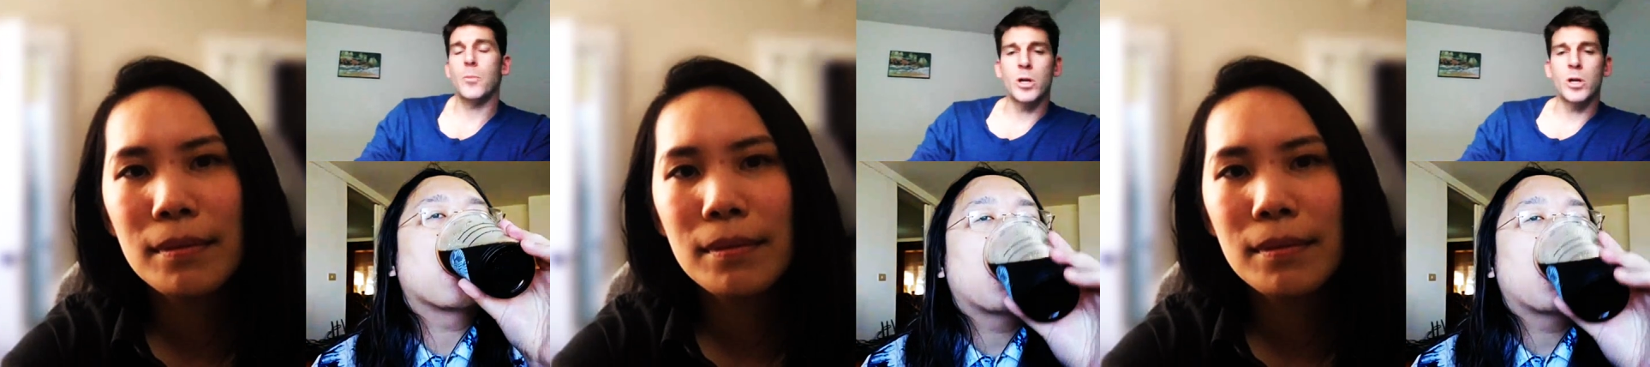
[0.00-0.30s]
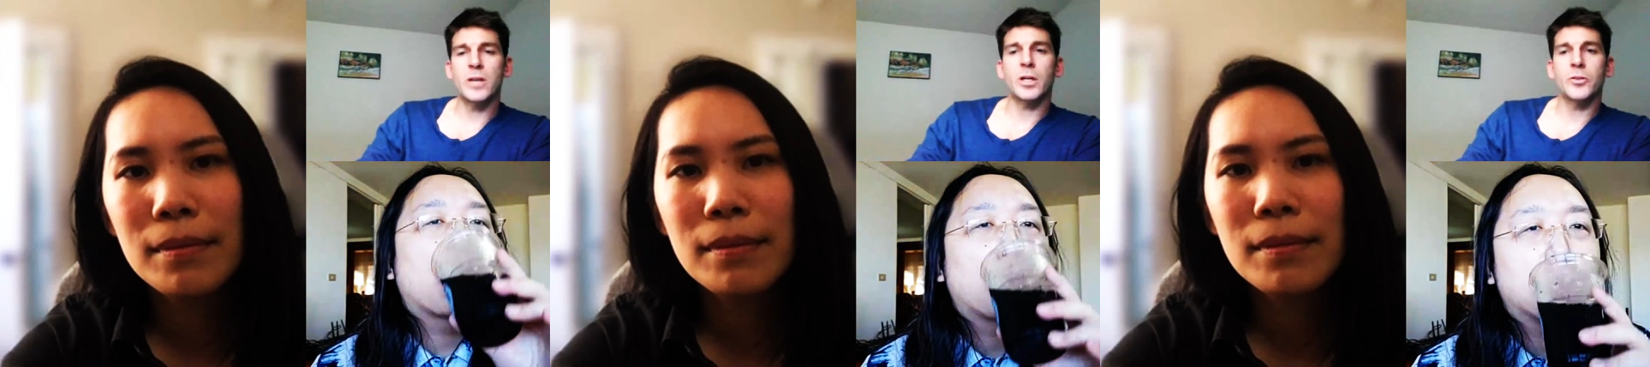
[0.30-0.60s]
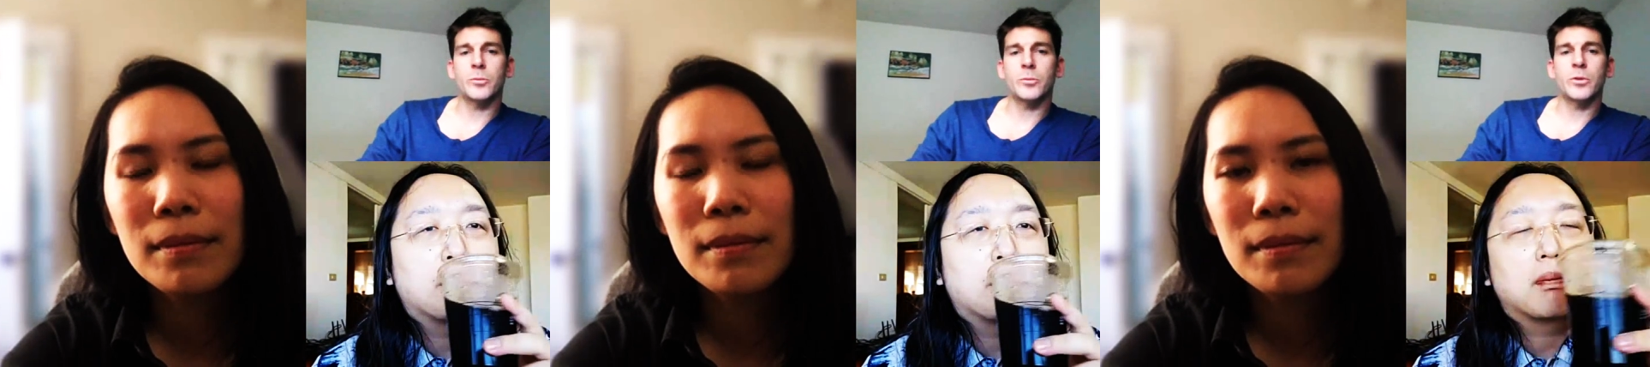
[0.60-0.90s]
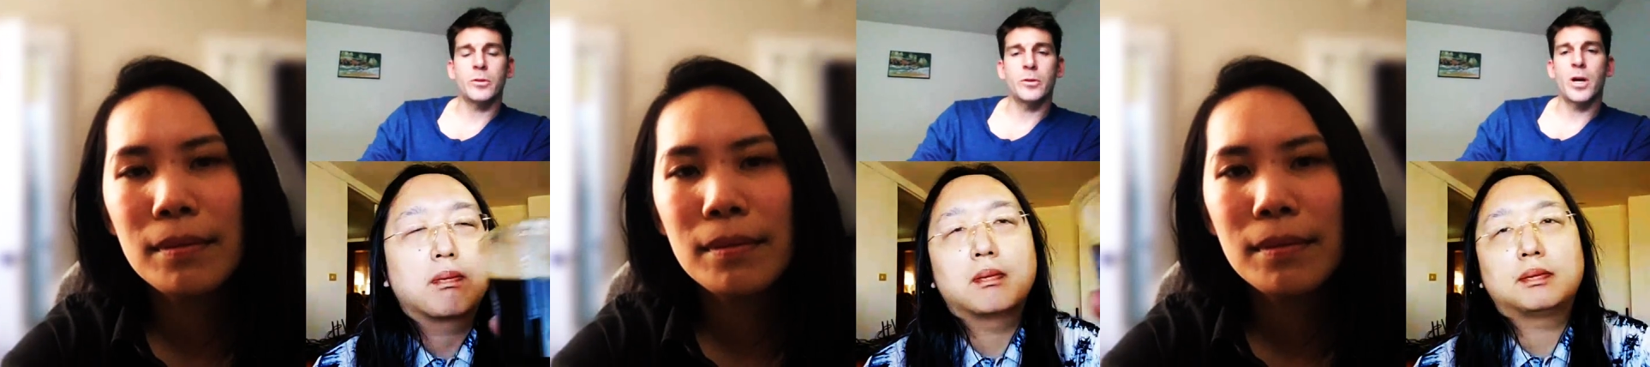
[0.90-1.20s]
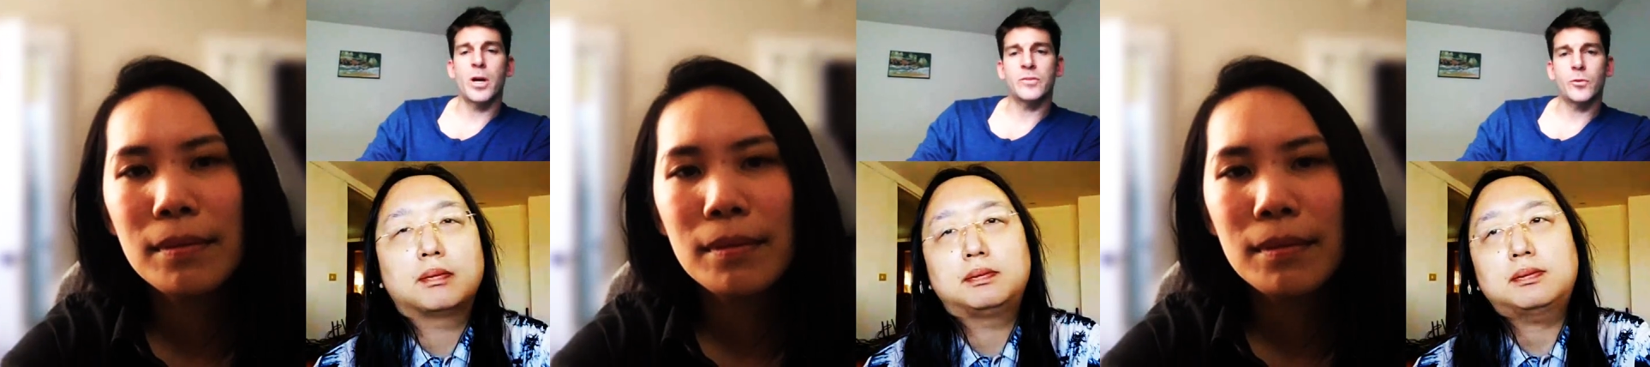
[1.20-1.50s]
Speaker 1: um, yeah, born out of a
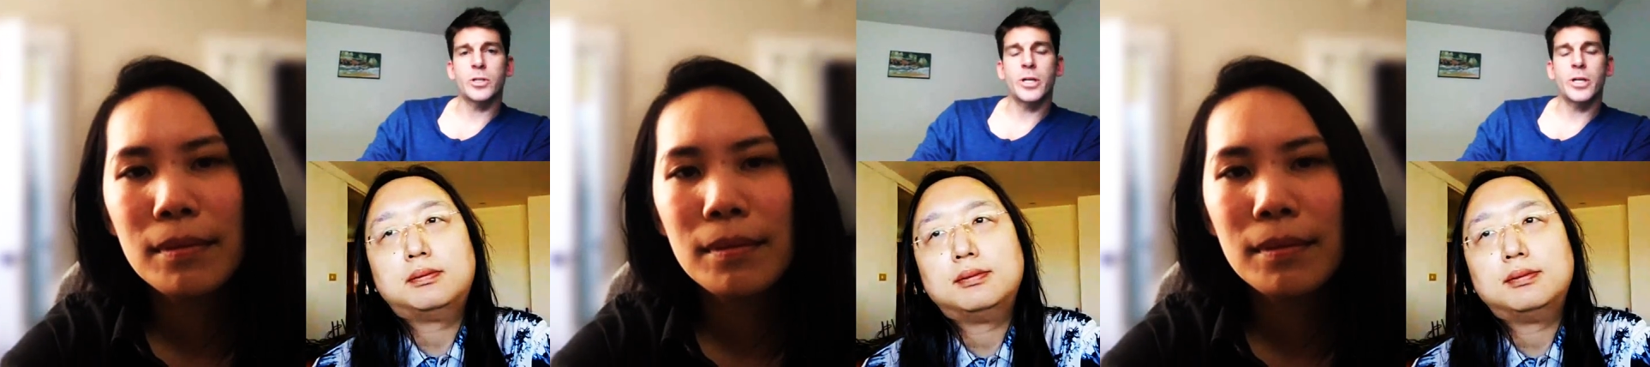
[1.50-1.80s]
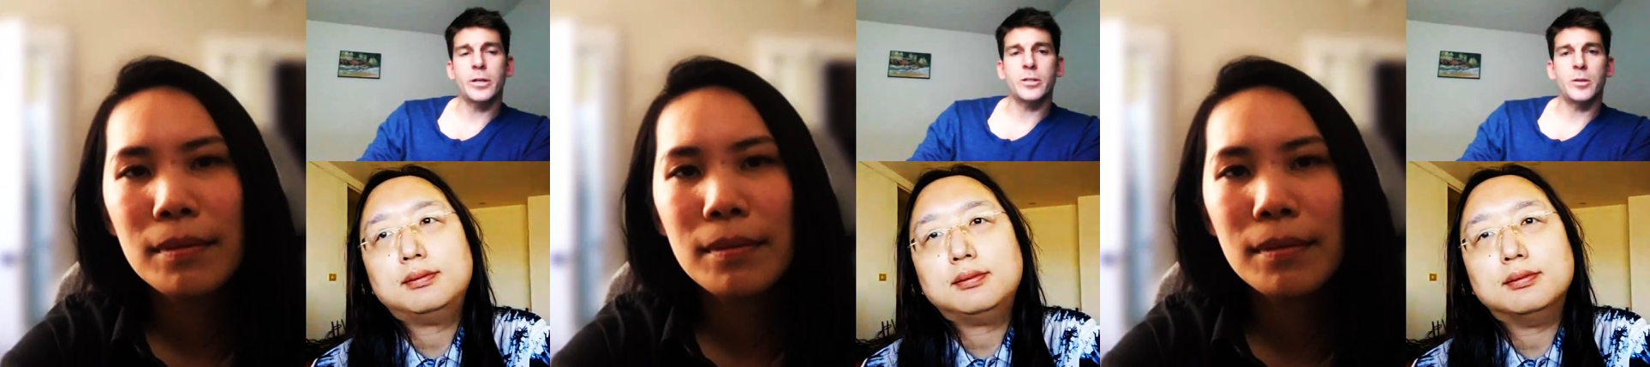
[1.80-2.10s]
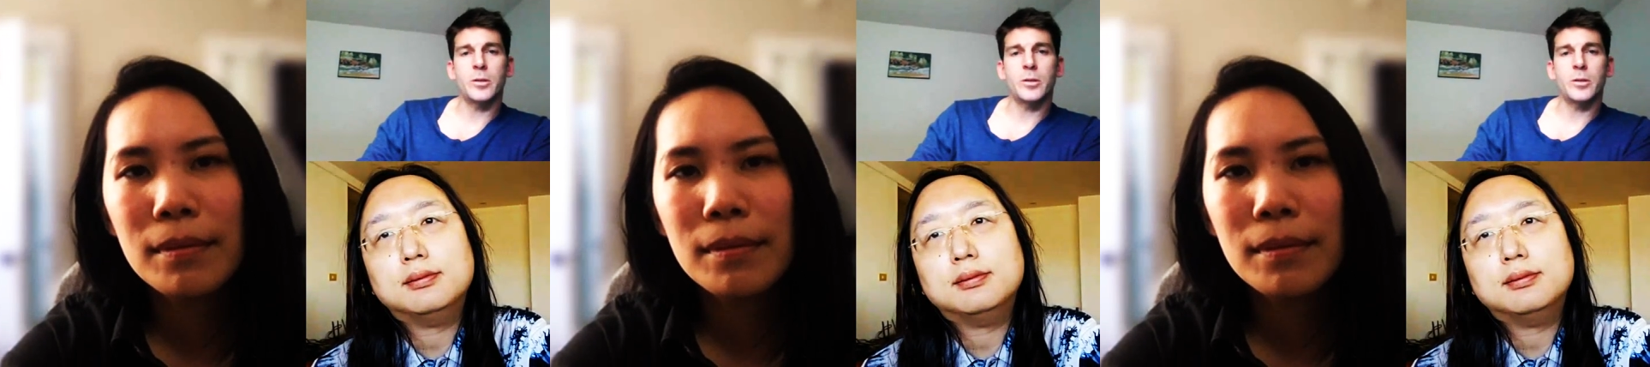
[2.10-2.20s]
concern with the rise of